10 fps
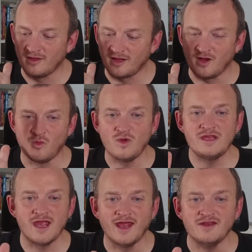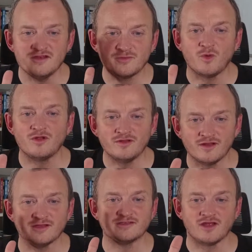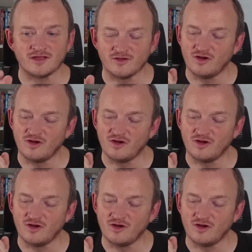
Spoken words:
like a weekend one that's like,